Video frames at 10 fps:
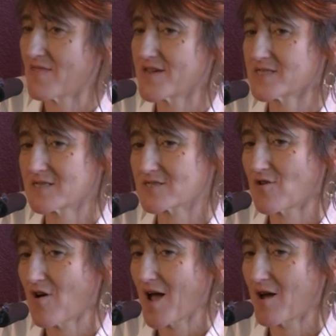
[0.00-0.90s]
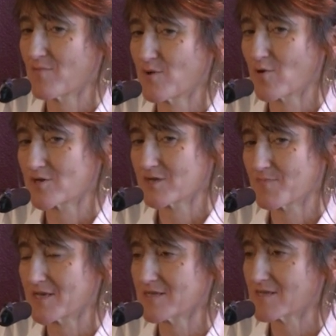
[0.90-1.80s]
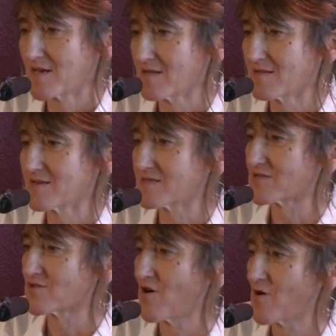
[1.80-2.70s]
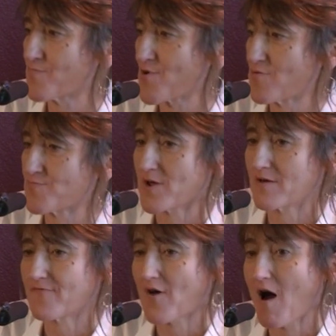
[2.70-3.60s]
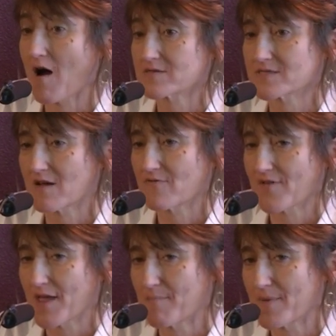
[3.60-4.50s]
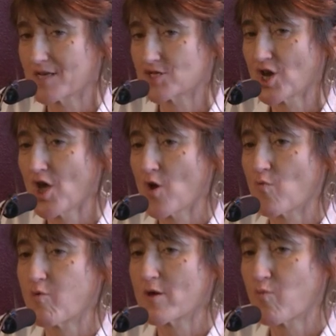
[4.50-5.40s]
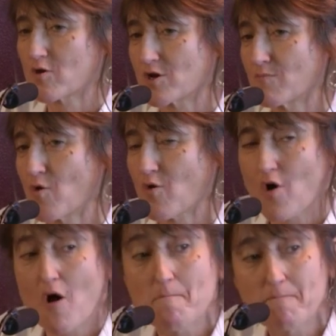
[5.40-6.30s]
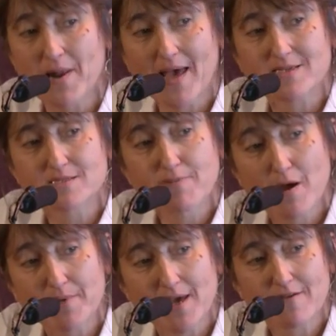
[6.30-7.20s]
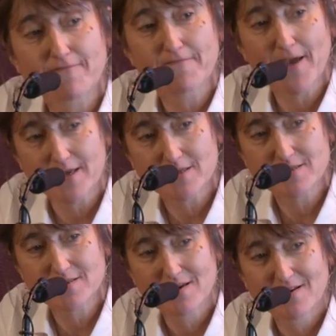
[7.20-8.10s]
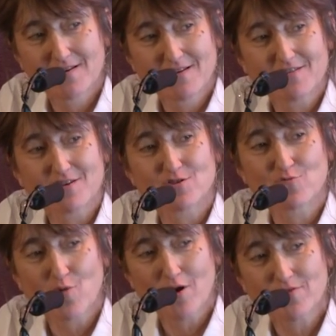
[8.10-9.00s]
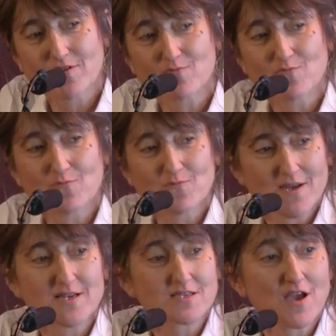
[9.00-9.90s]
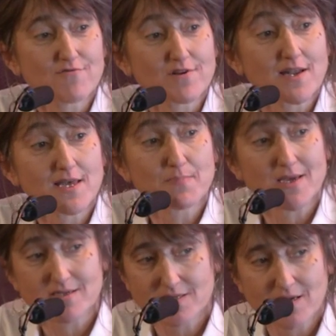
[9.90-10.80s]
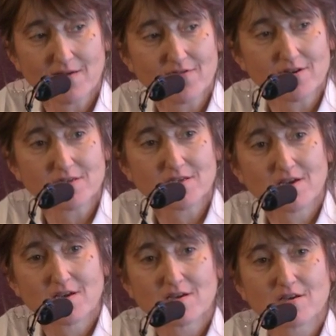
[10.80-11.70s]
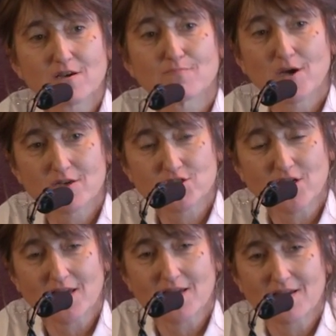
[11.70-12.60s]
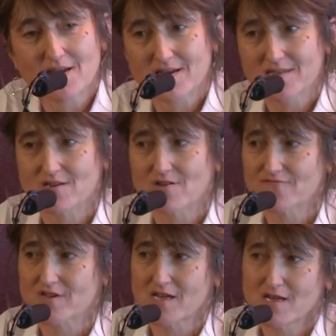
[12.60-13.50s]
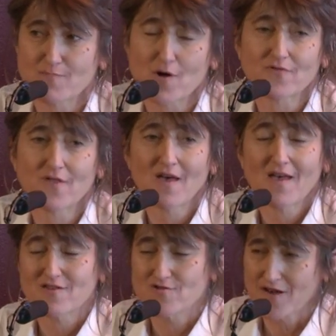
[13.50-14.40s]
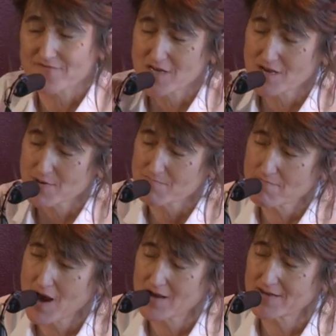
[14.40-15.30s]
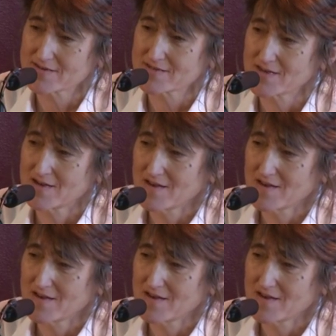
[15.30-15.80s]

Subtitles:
this is not how we want to be seen. This is not appropriate for our self-image. We want a more complex public face than the one that is currently being delivered commercially. And I think you have to keep in mind